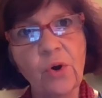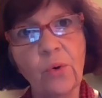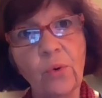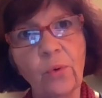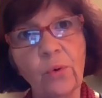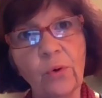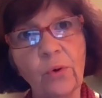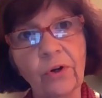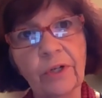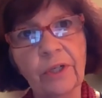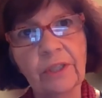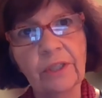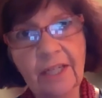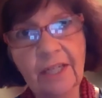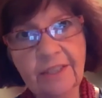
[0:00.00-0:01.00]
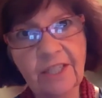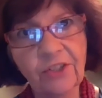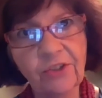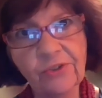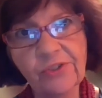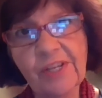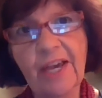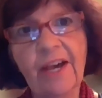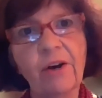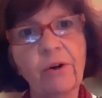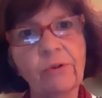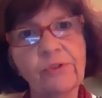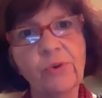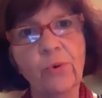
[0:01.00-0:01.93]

or a lock tender's house